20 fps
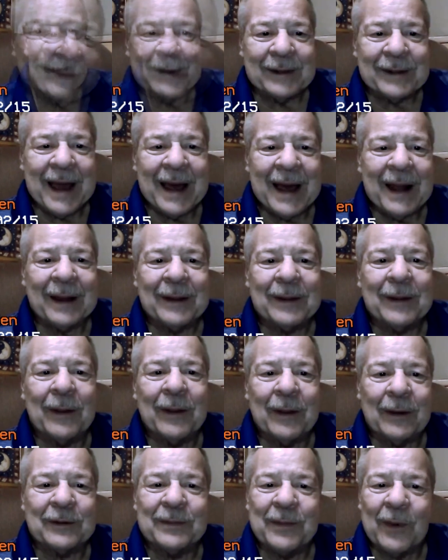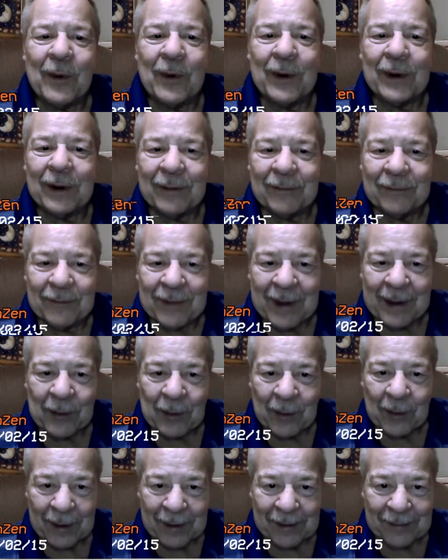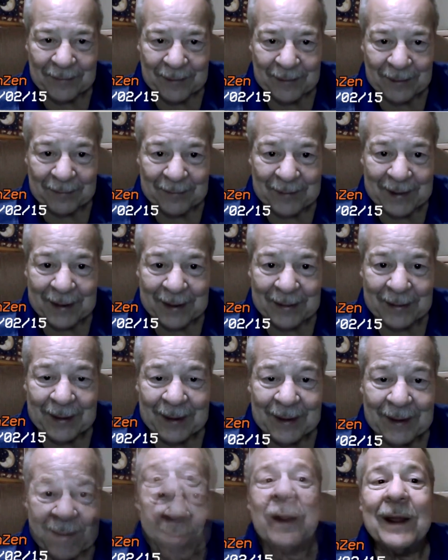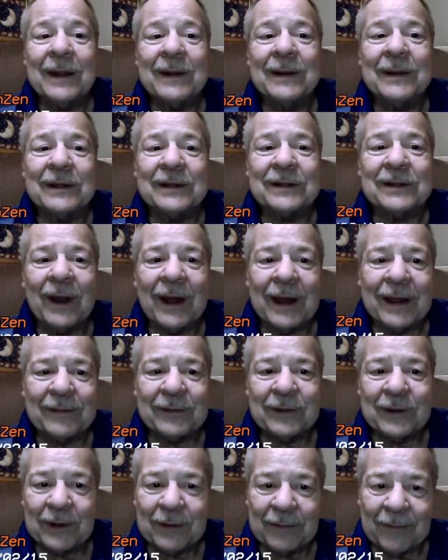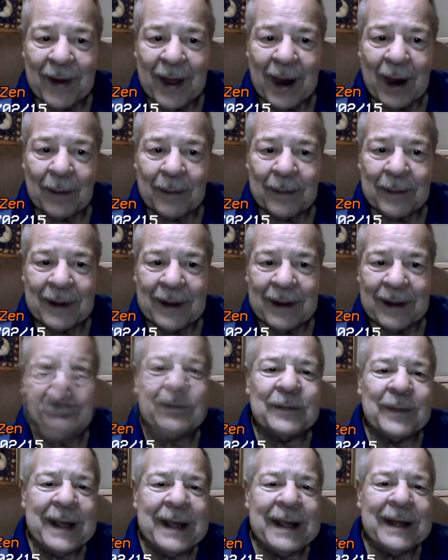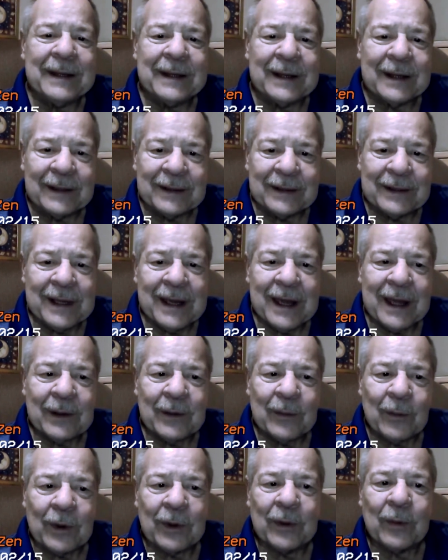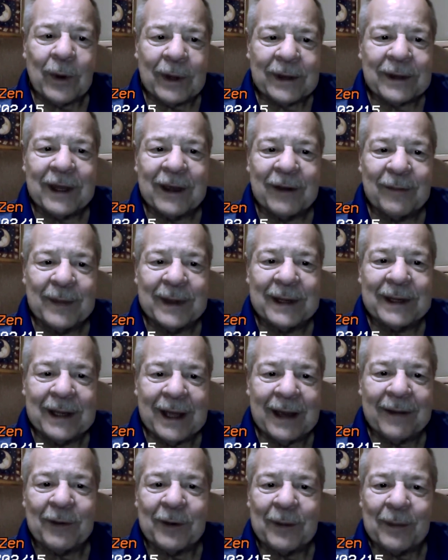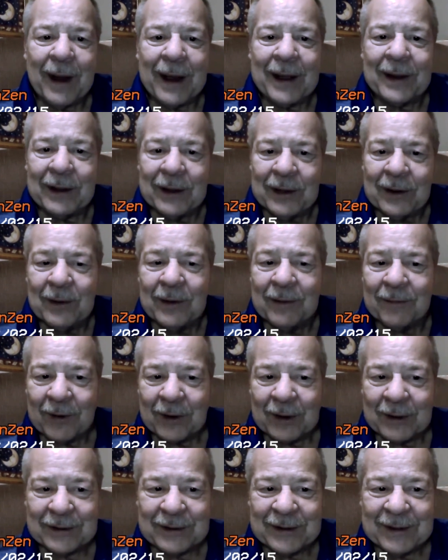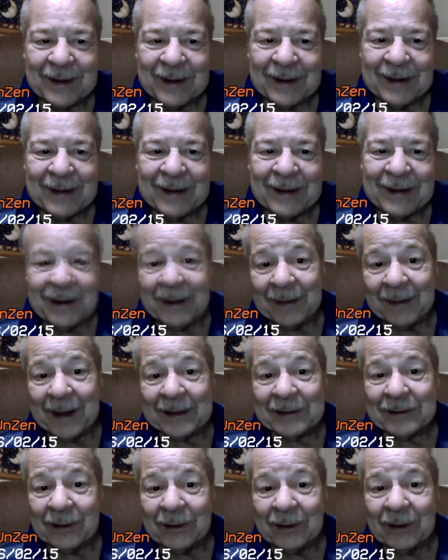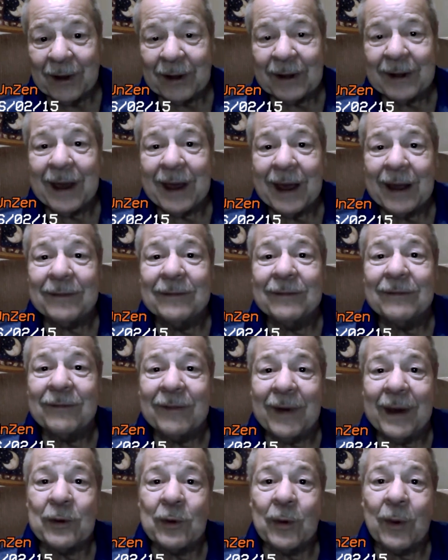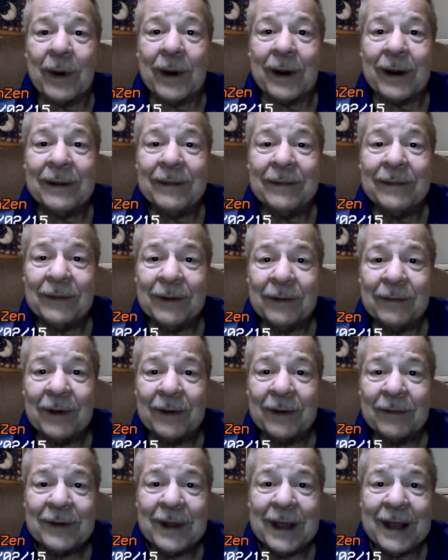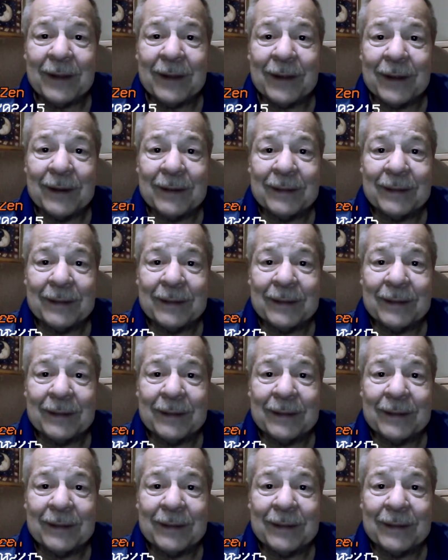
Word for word: The talent those born on February 15th are in this life to develop is being content with what they've been given by the universe. And that's a look at February the 15th.